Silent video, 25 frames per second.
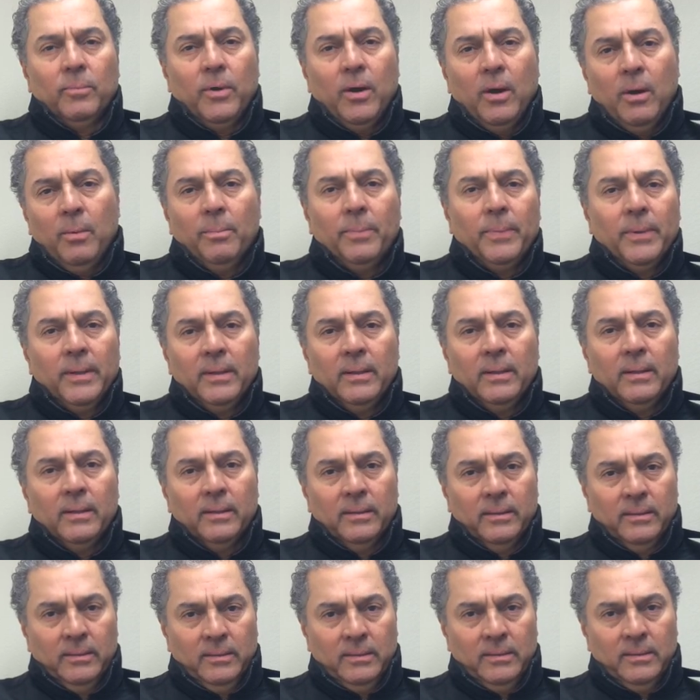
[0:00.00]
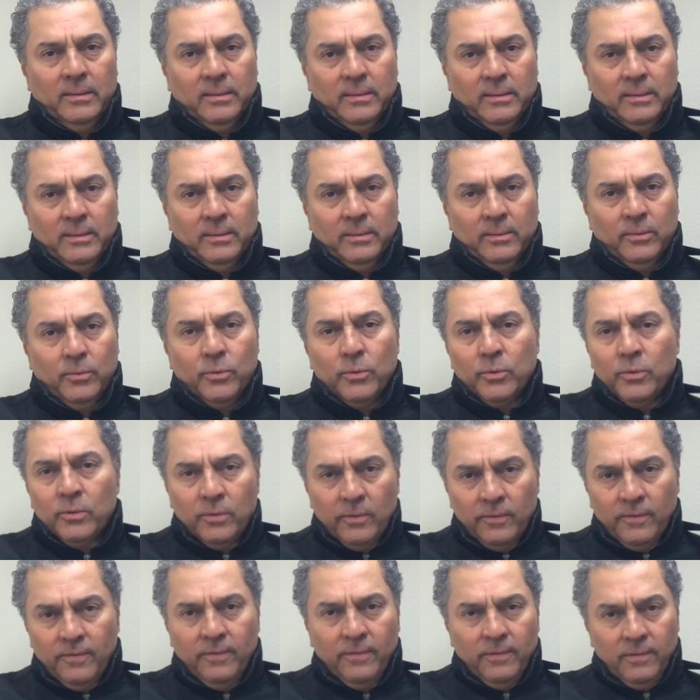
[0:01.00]
comping, it's
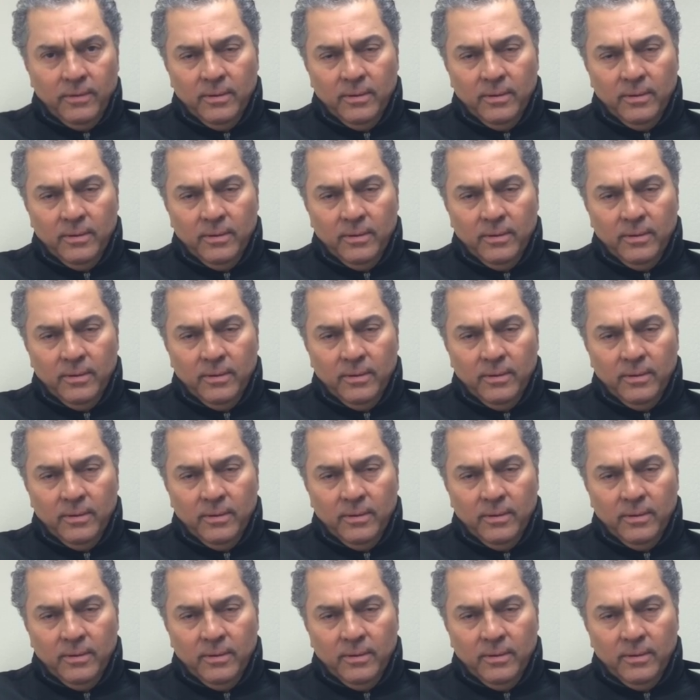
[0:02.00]
groove,